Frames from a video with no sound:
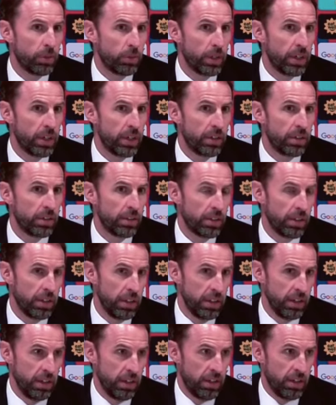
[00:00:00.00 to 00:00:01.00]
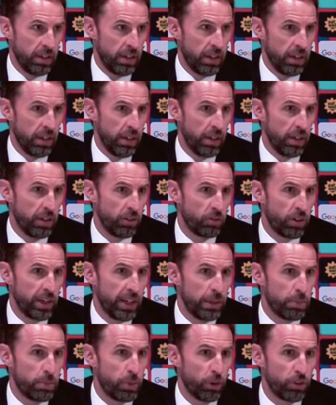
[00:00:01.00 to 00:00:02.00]
We
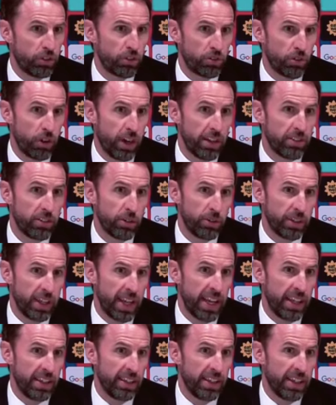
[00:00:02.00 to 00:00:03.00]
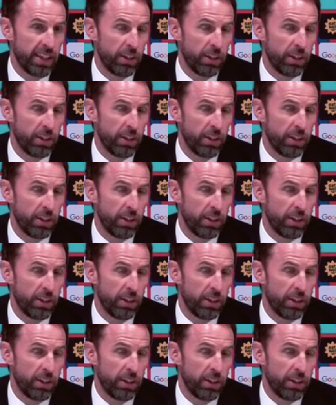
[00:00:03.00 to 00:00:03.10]
really pushed right till the end,